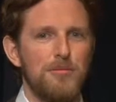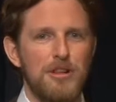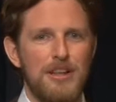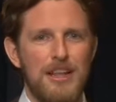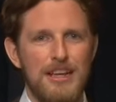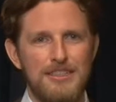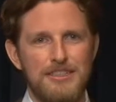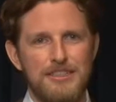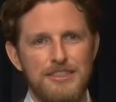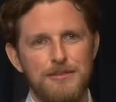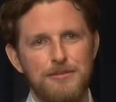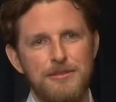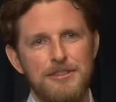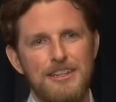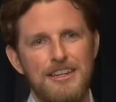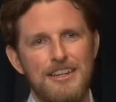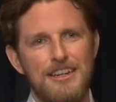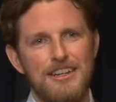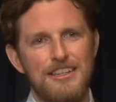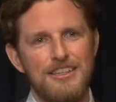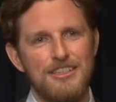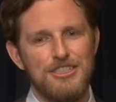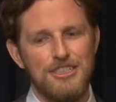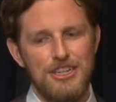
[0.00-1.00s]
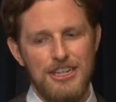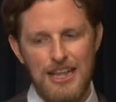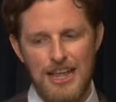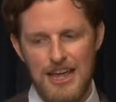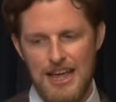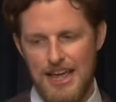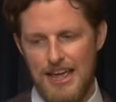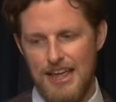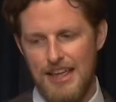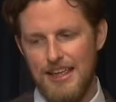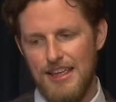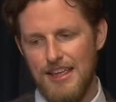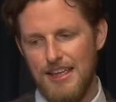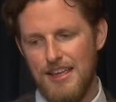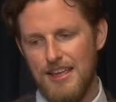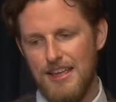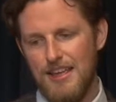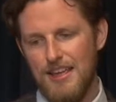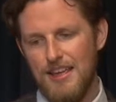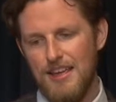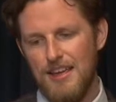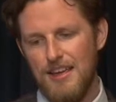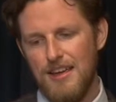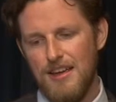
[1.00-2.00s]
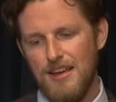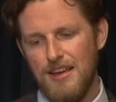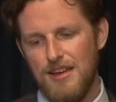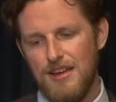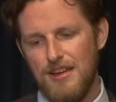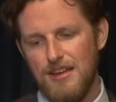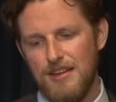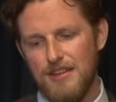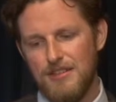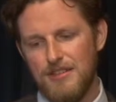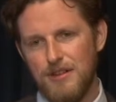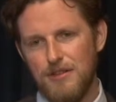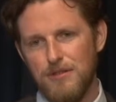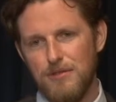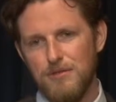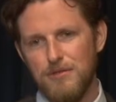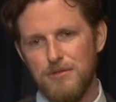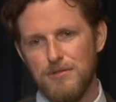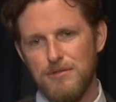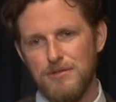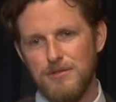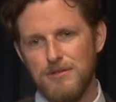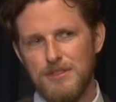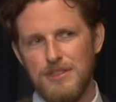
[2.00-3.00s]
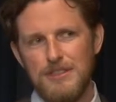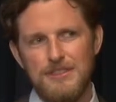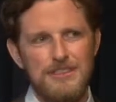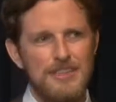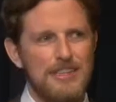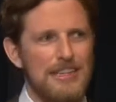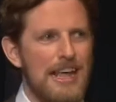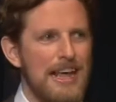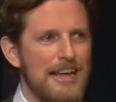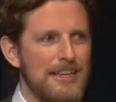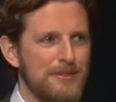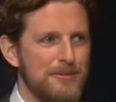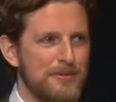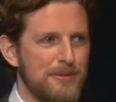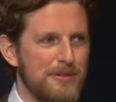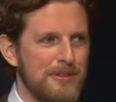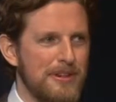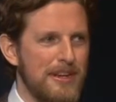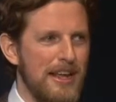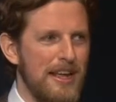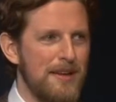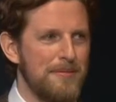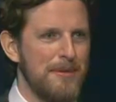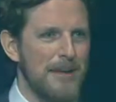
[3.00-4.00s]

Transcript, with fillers: last year. We did it in July. So since the last WordCamp,